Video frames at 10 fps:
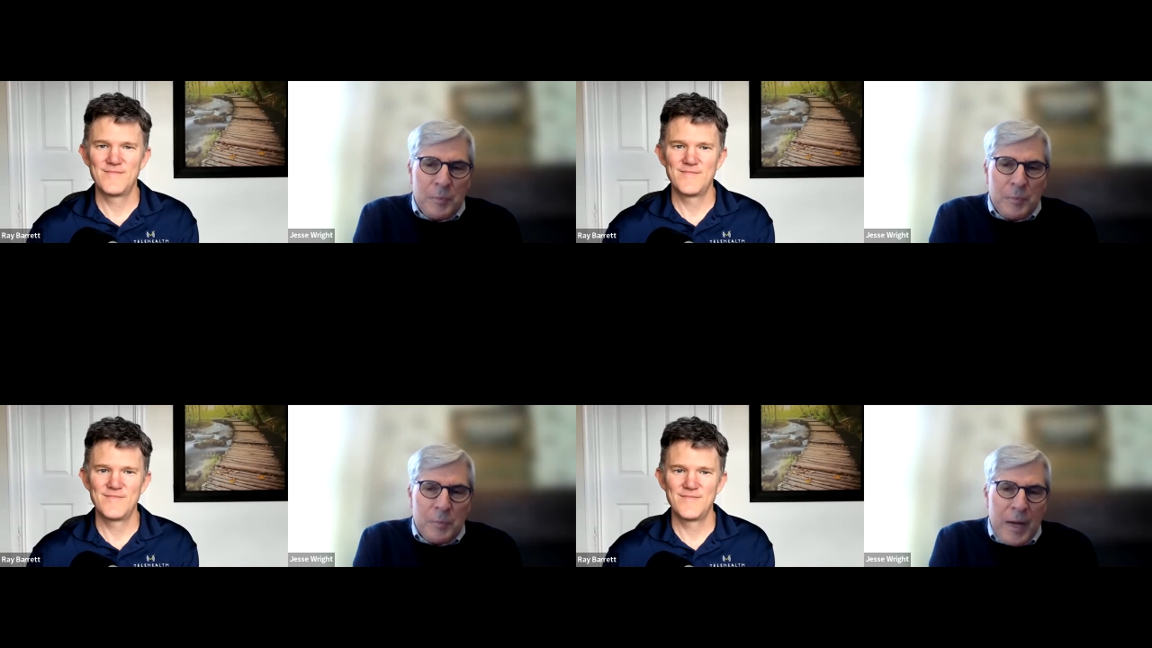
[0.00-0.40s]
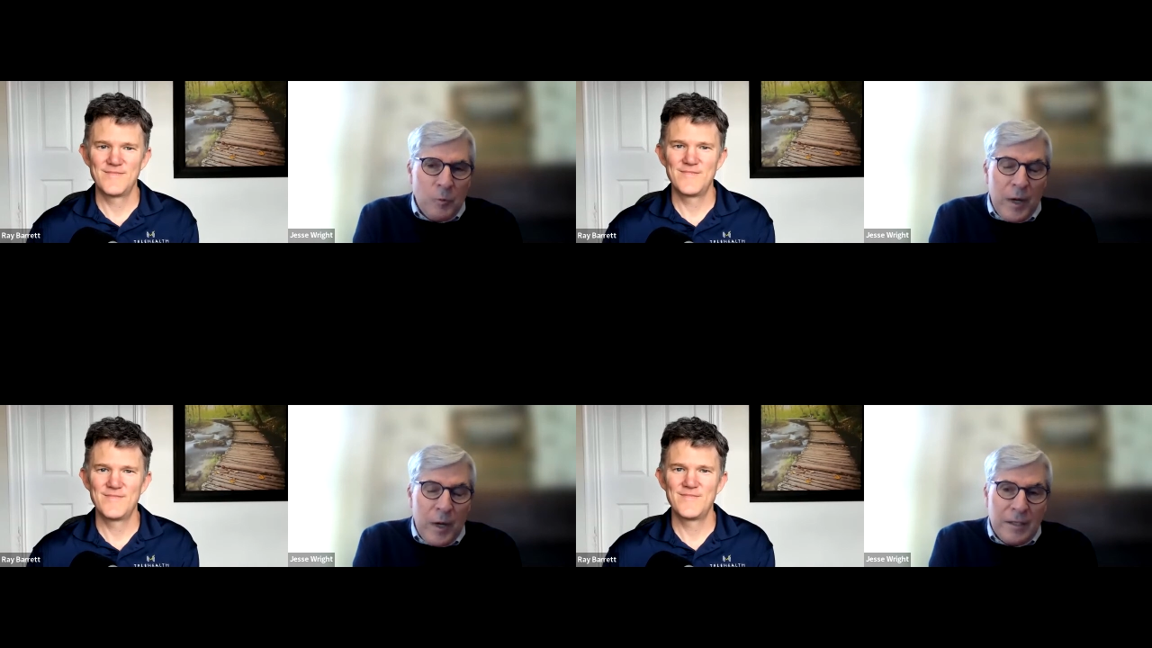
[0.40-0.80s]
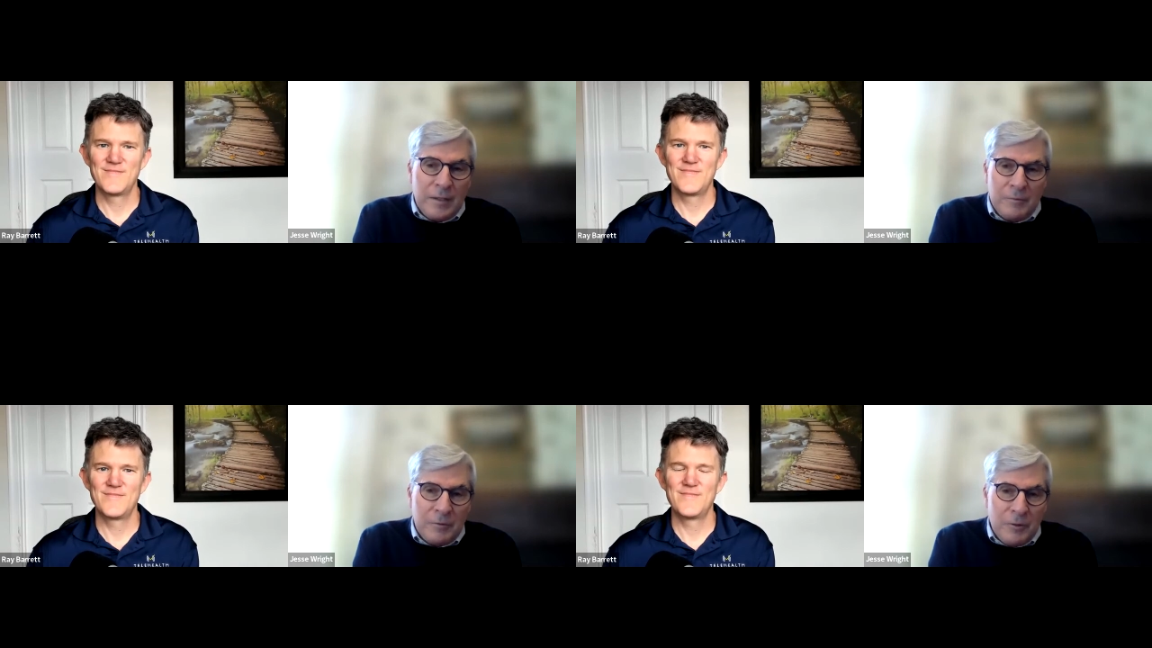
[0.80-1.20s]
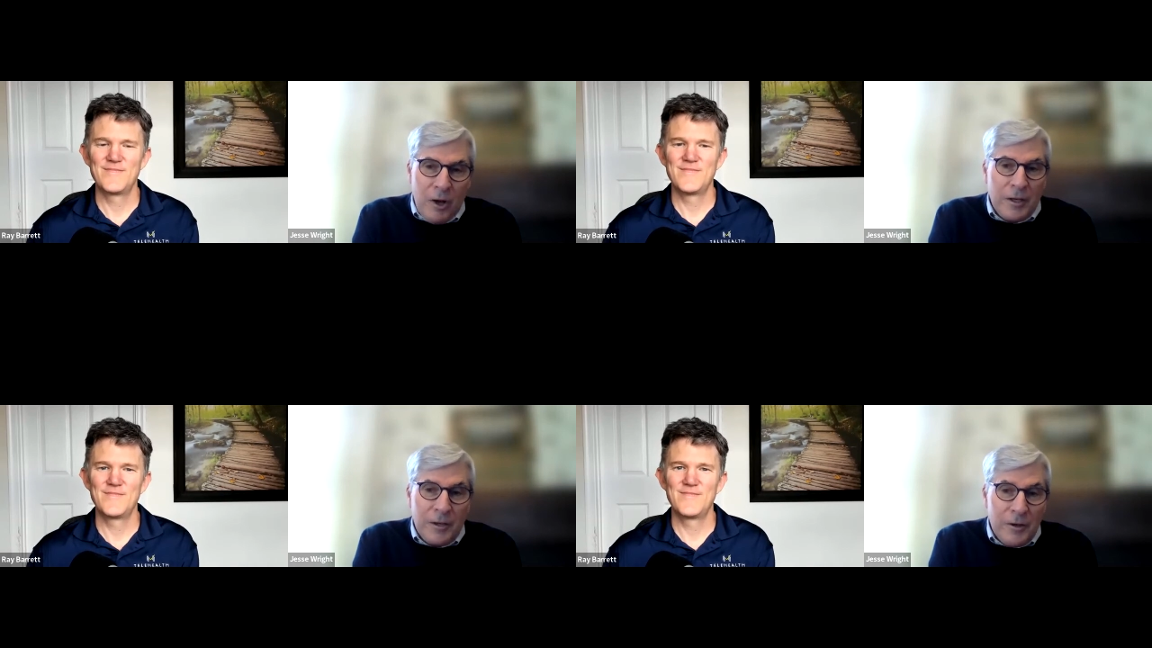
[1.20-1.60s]
Speaker 1: This was back
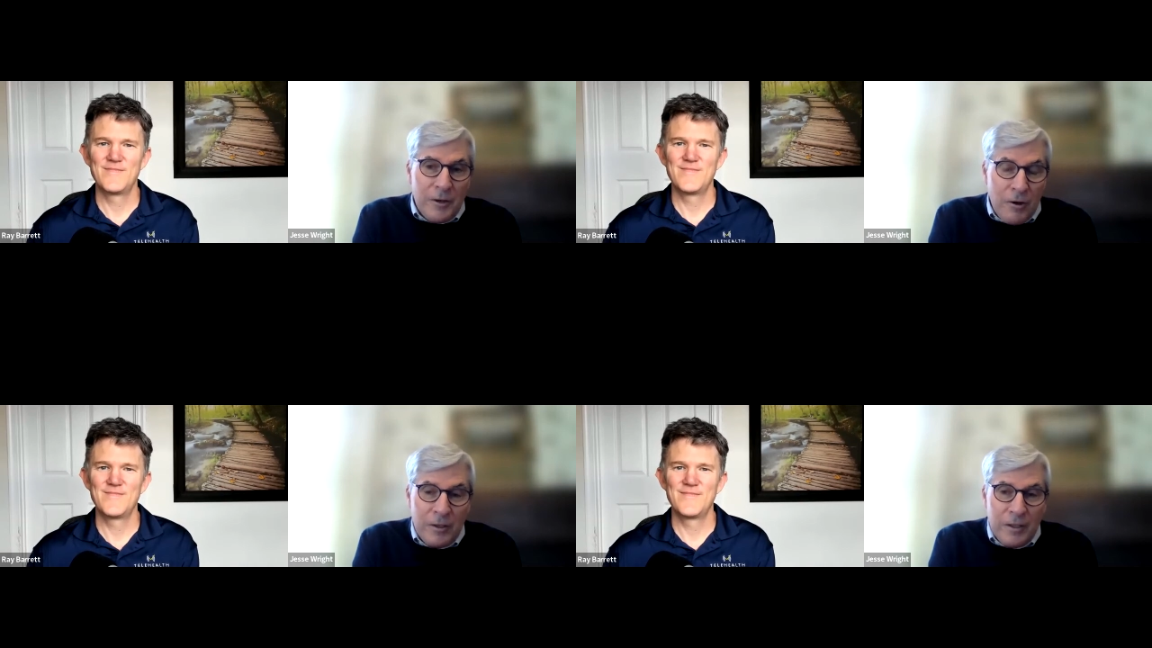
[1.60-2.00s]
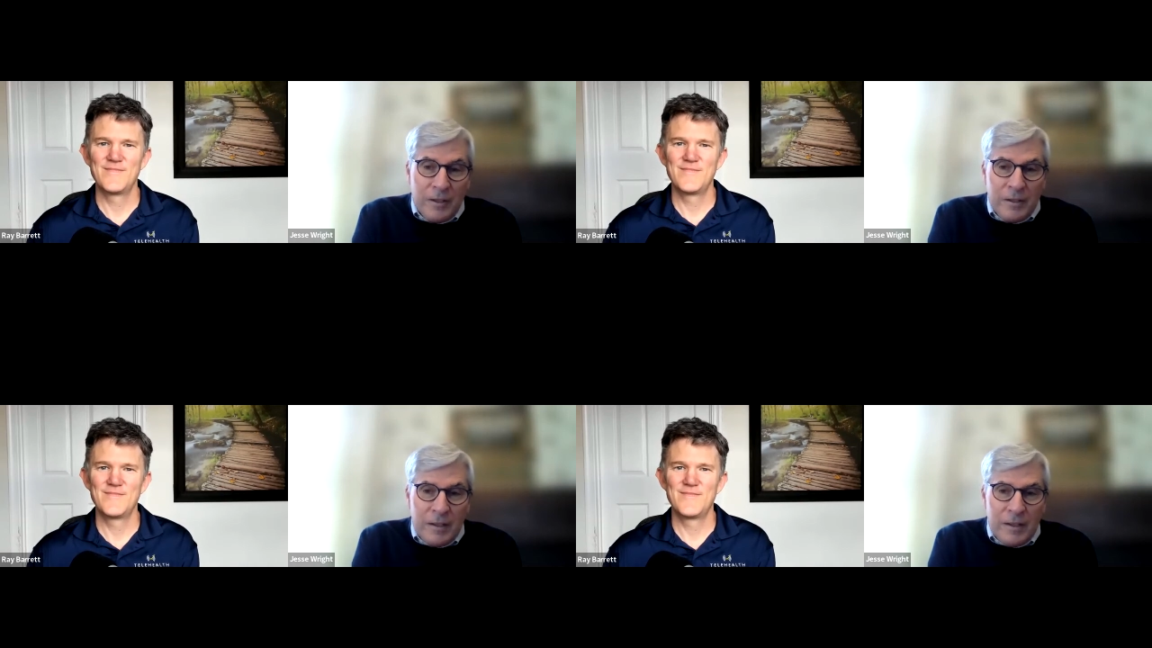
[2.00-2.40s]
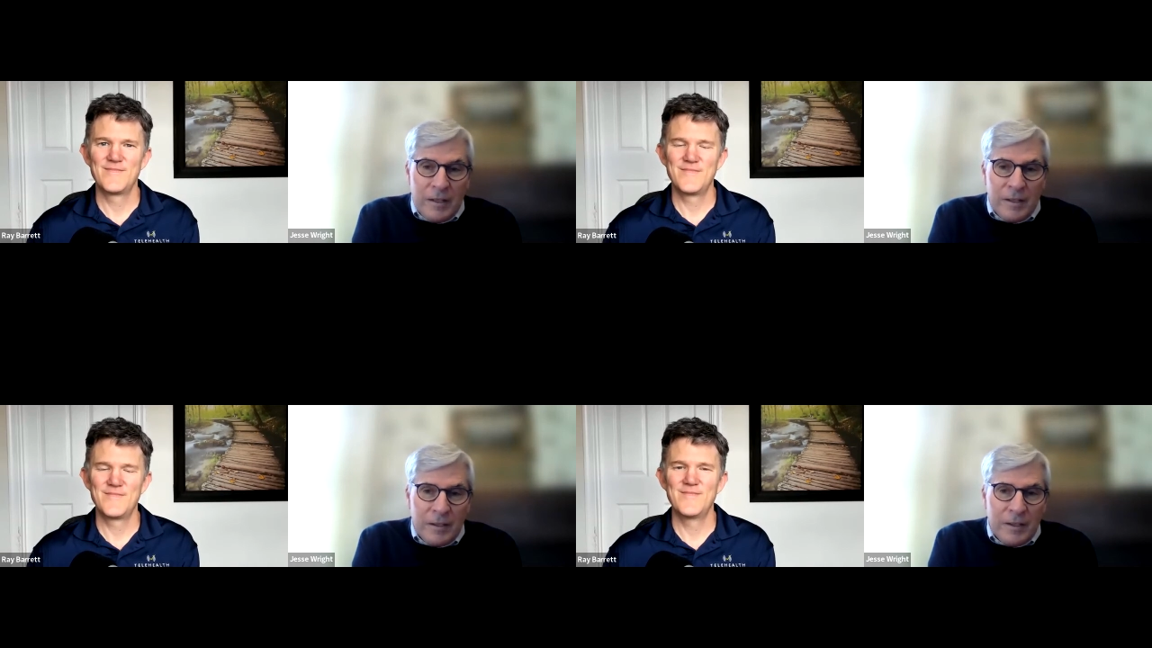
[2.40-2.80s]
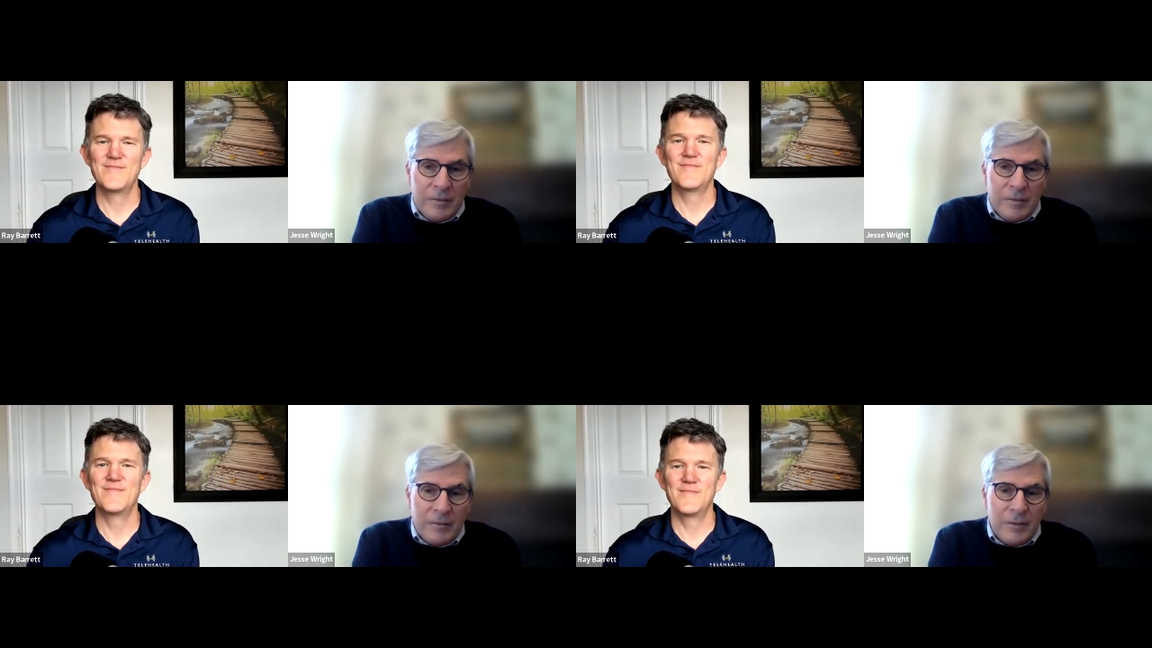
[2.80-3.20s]
way long ago,
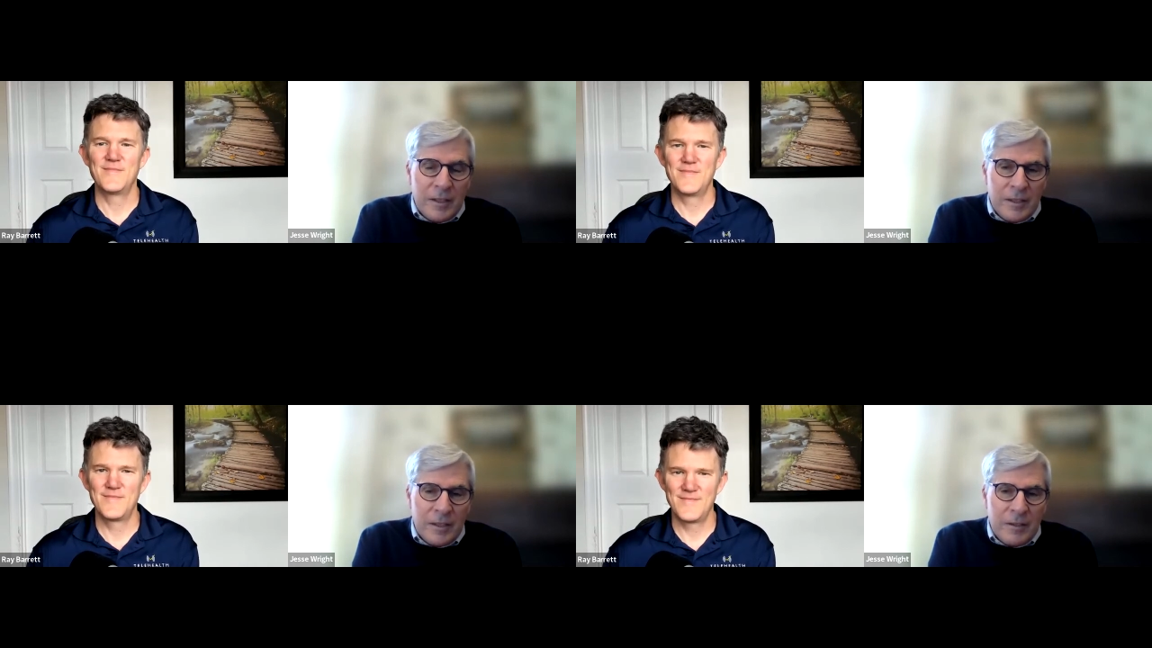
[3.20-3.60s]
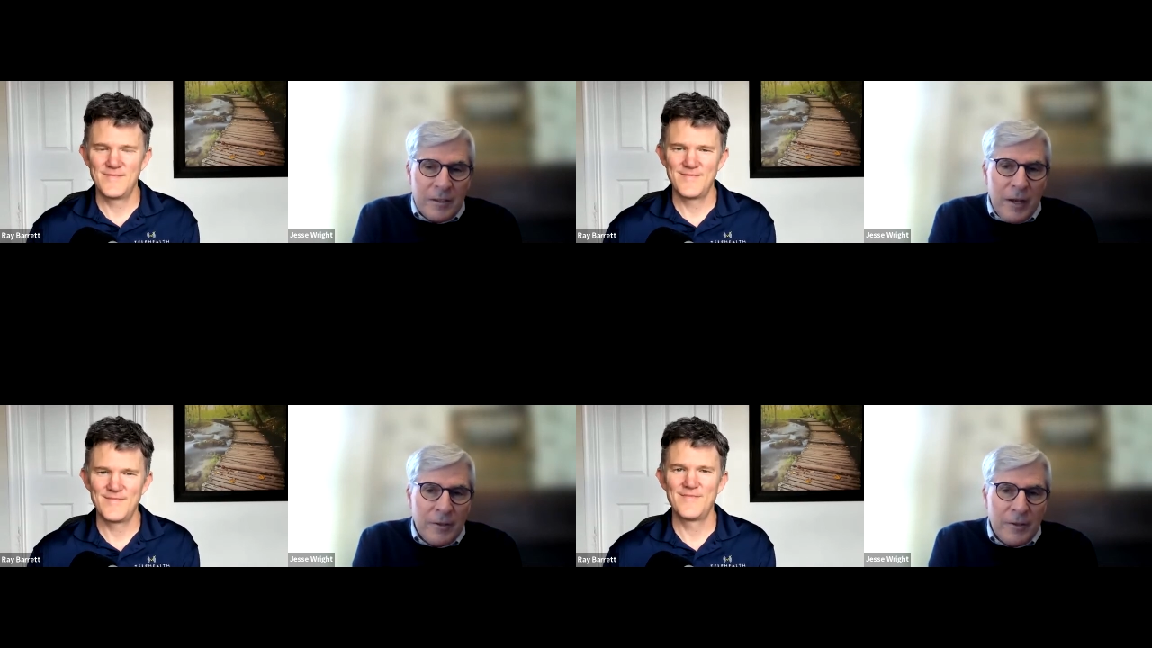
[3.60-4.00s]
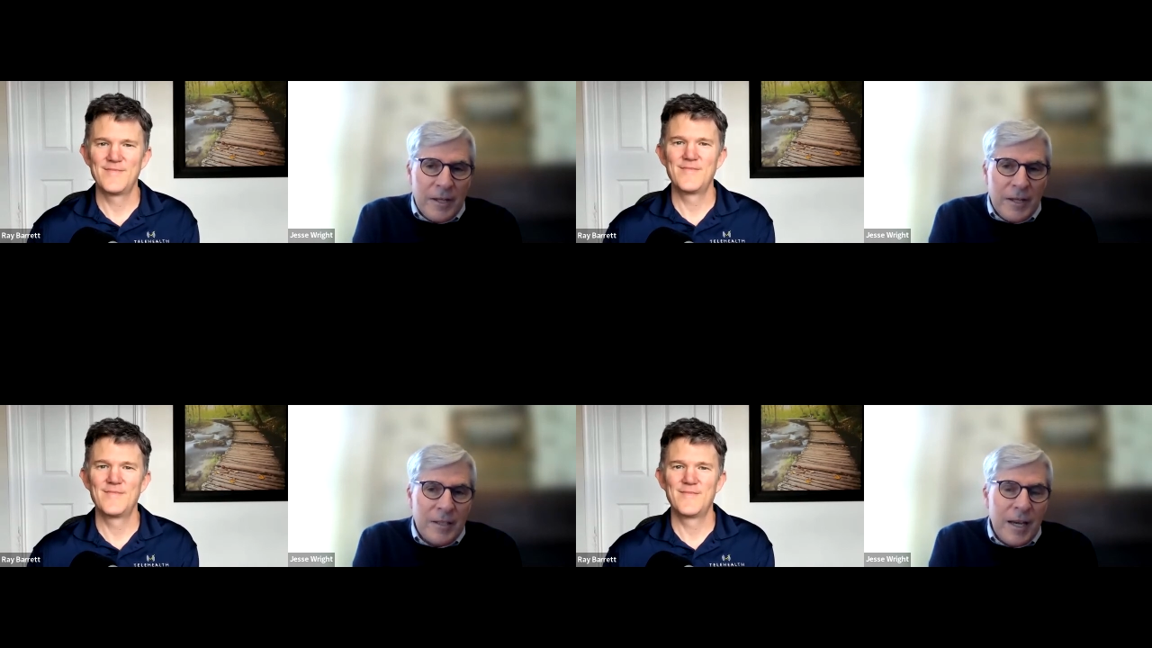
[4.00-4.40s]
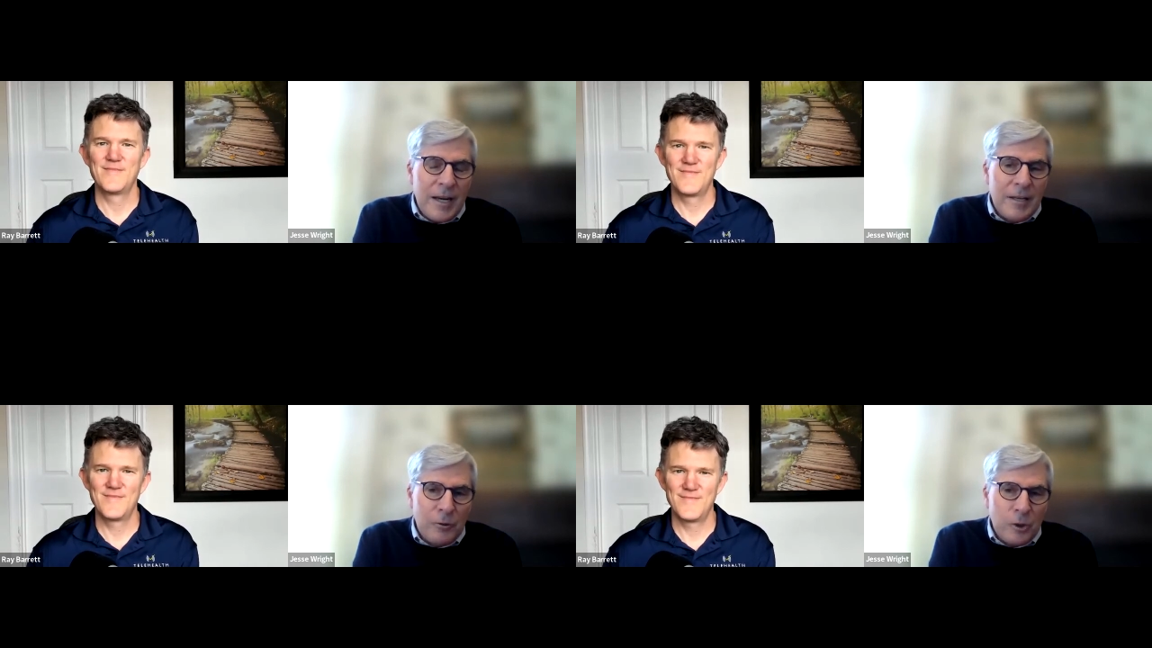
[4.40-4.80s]
uh, in uh, around nineteen